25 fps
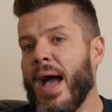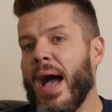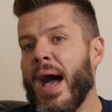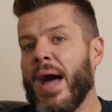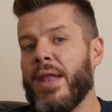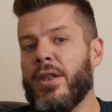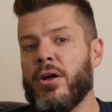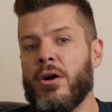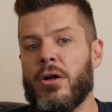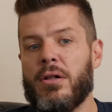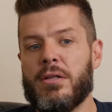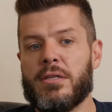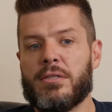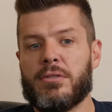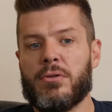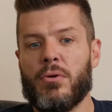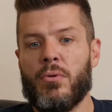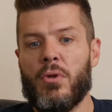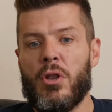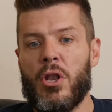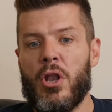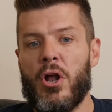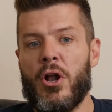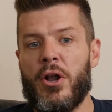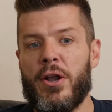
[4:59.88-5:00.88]
and also
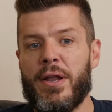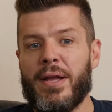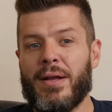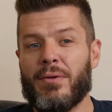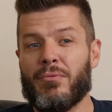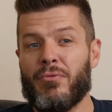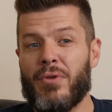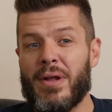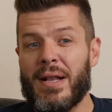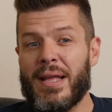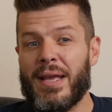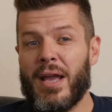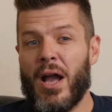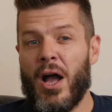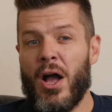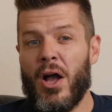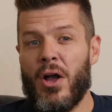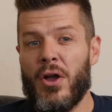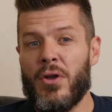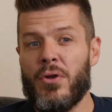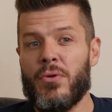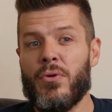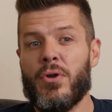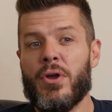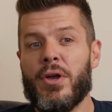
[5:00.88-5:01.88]
learning really
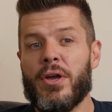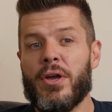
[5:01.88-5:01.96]
how